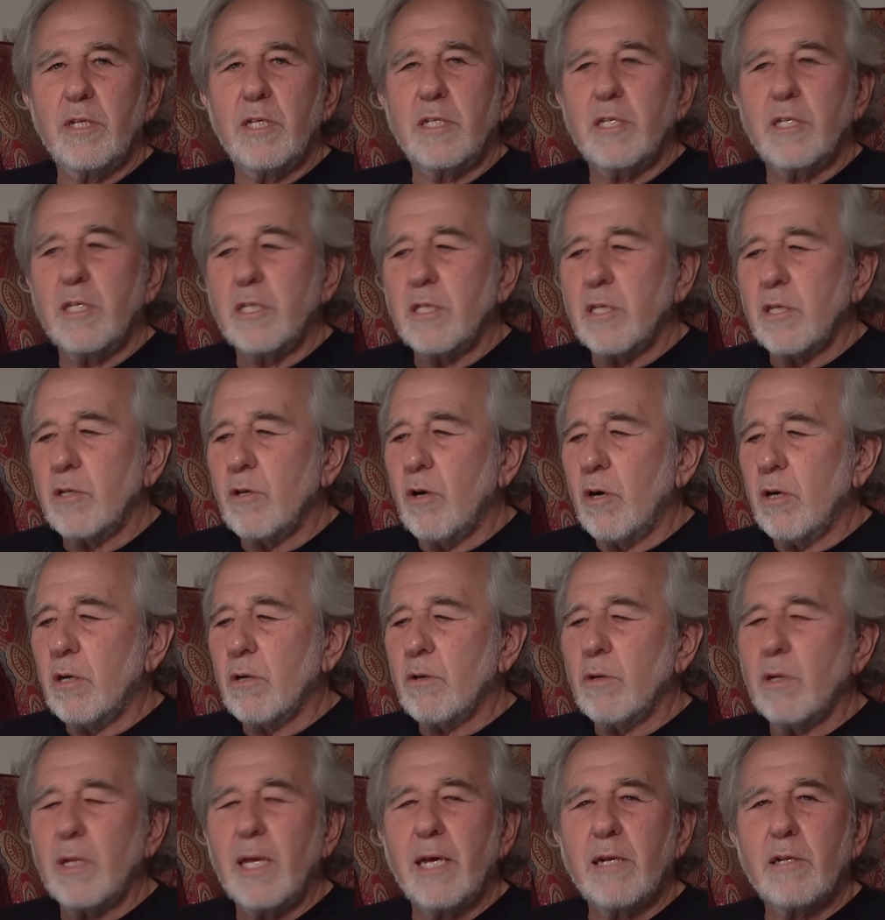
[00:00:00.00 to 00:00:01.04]
This is an
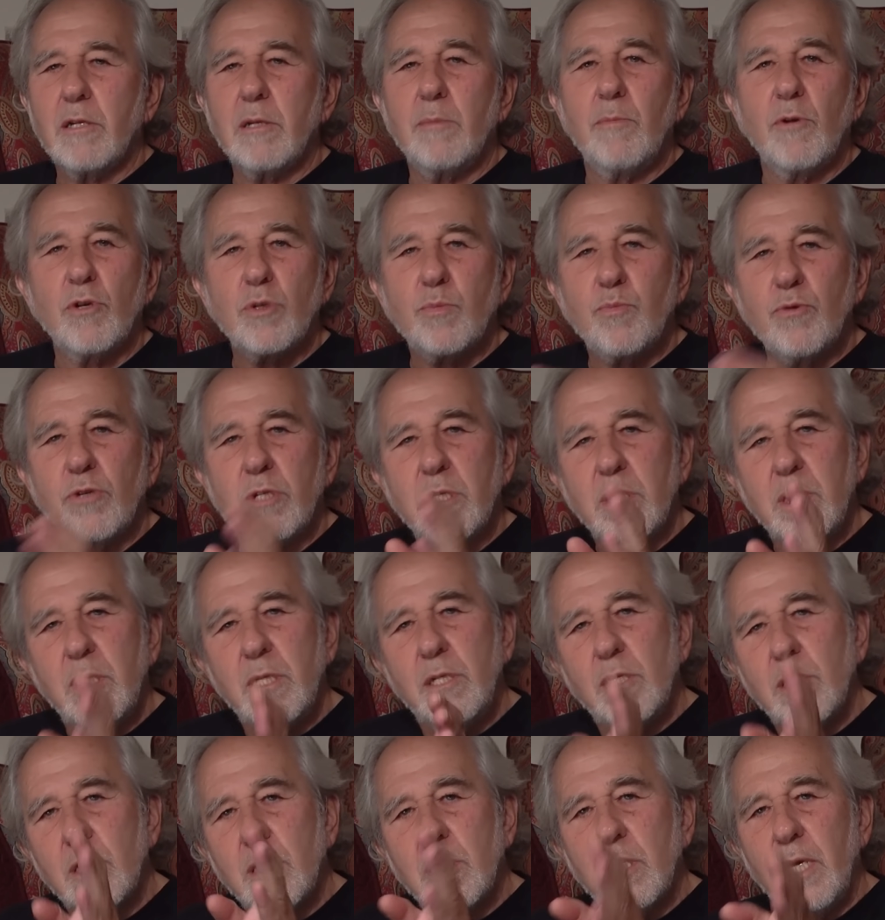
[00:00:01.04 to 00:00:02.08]
article out of the most
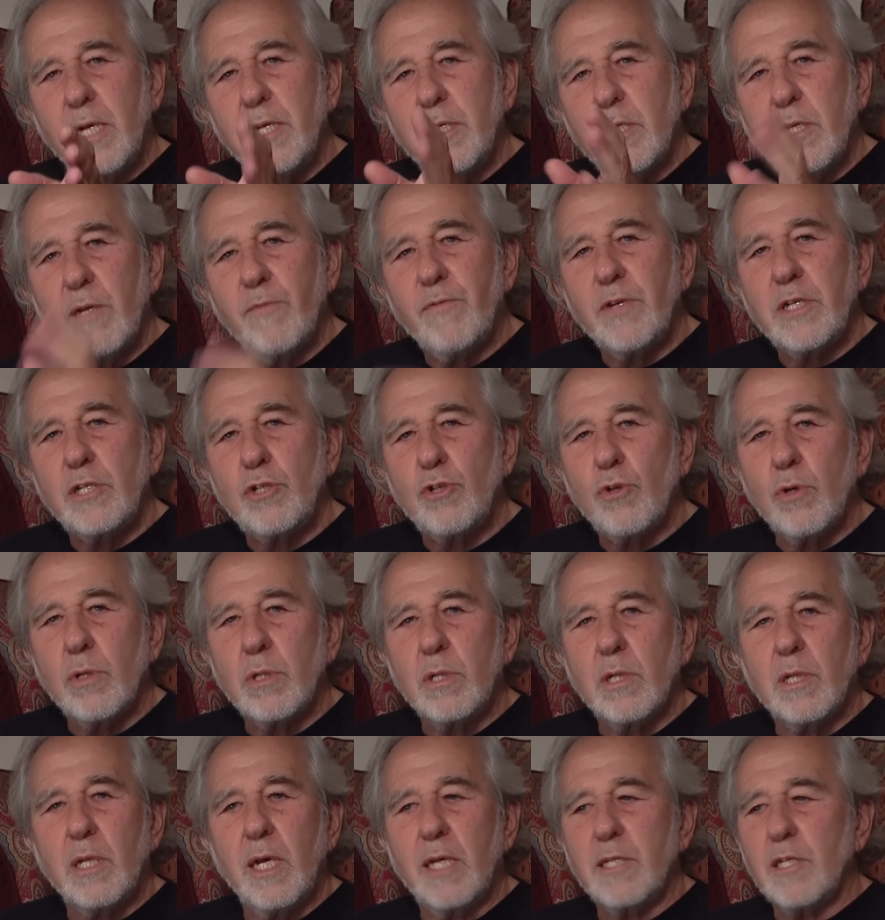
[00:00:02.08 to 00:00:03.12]
prestigious scientific
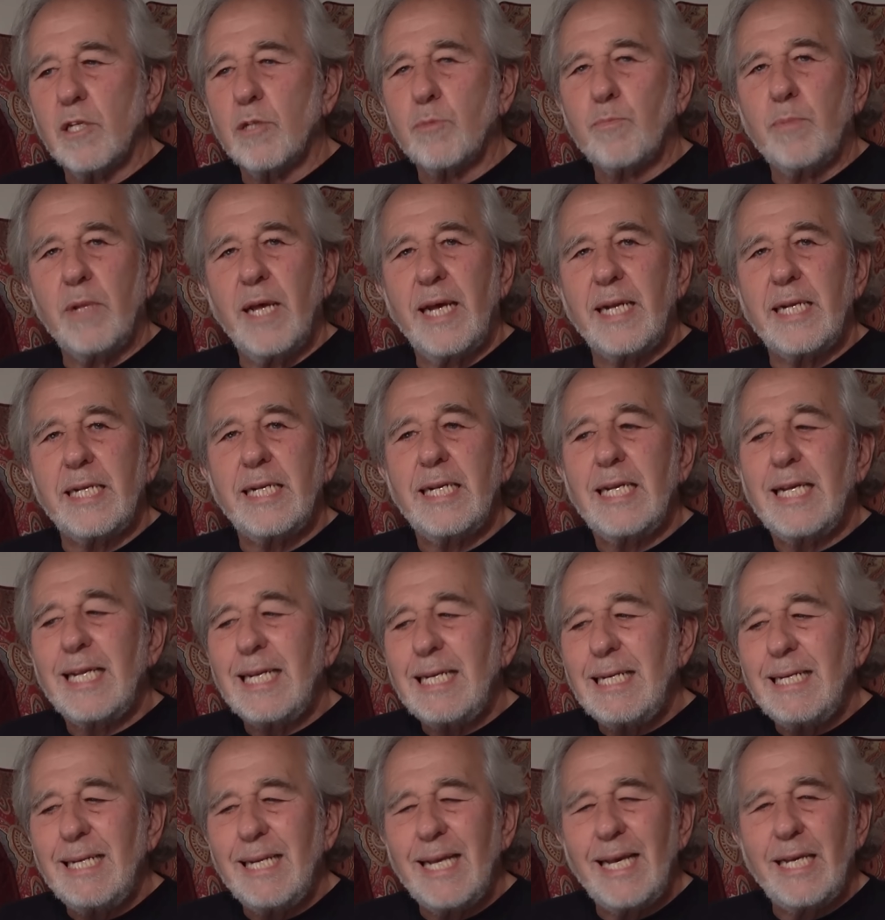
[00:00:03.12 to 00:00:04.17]
journal on this planet,
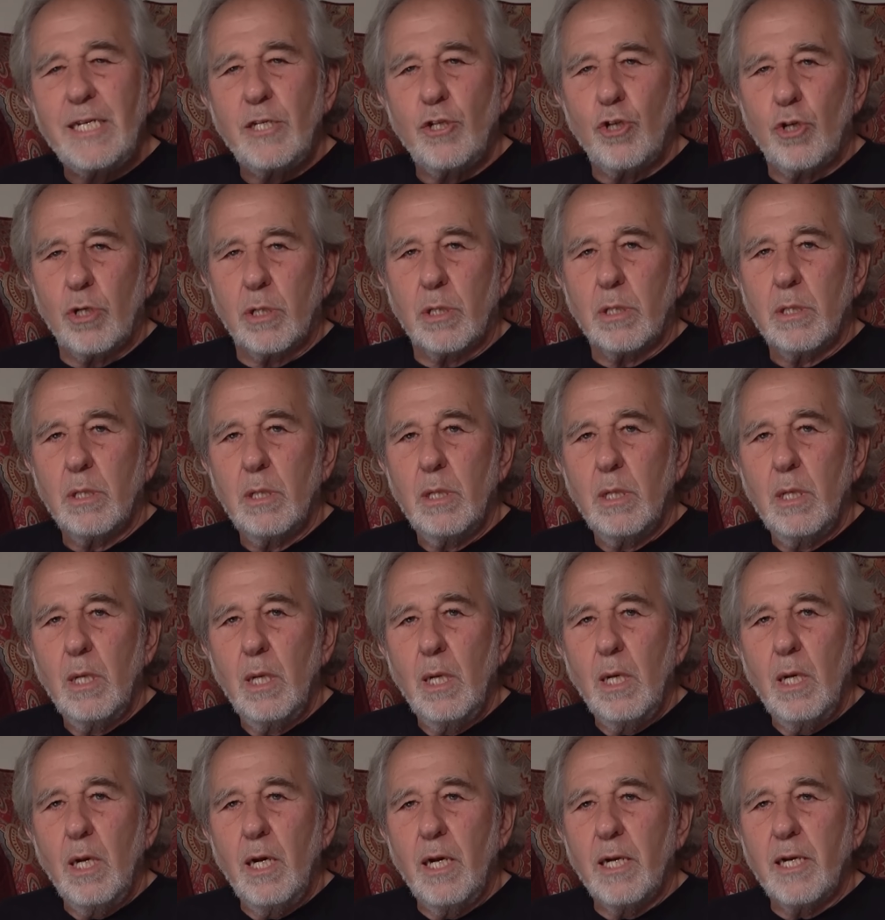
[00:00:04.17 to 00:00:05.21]
Nature.
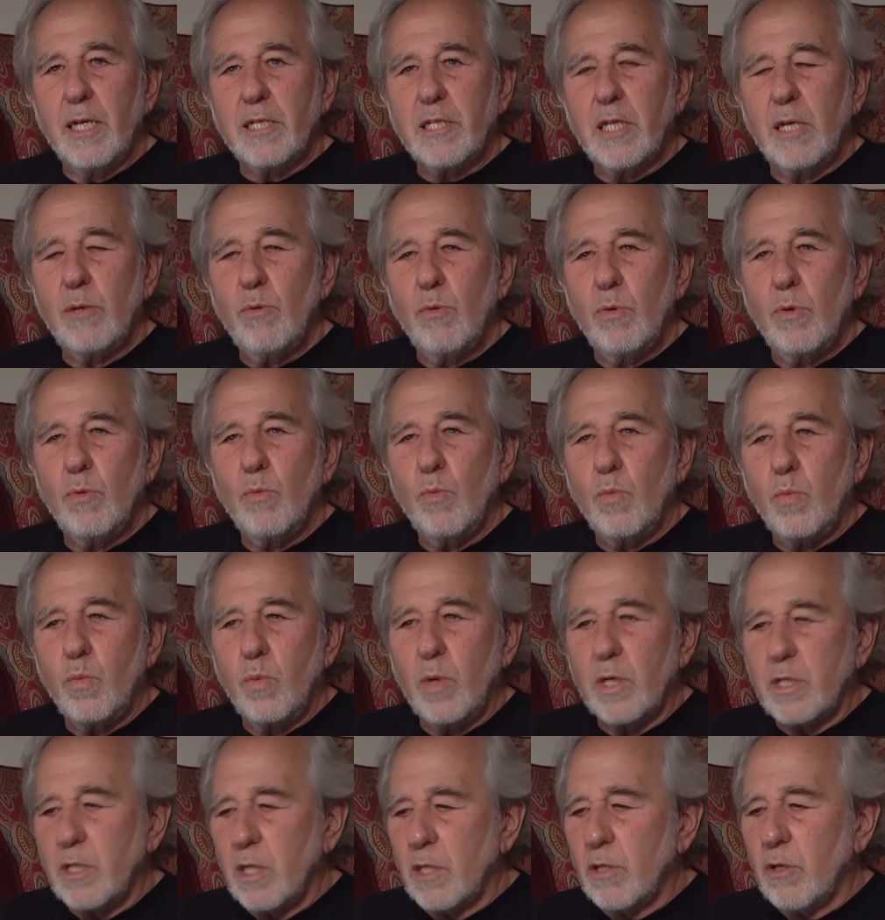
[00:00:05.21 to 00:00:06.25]
And I say, well,
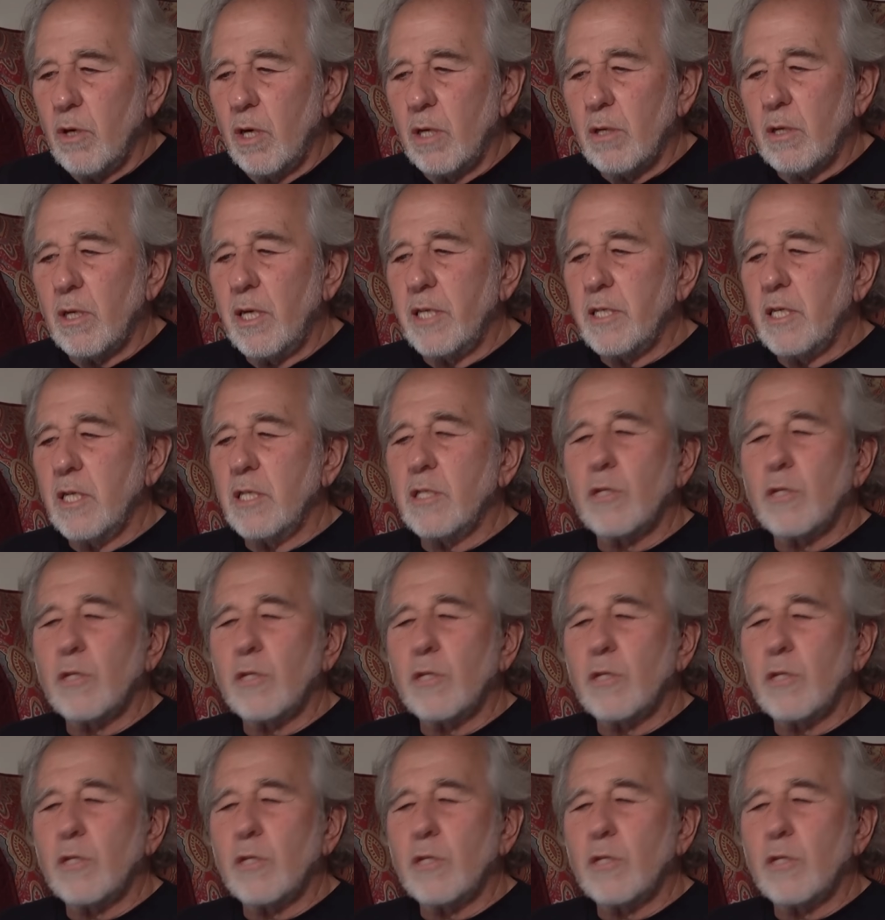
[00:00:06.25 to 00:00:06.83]
what's this article? I say,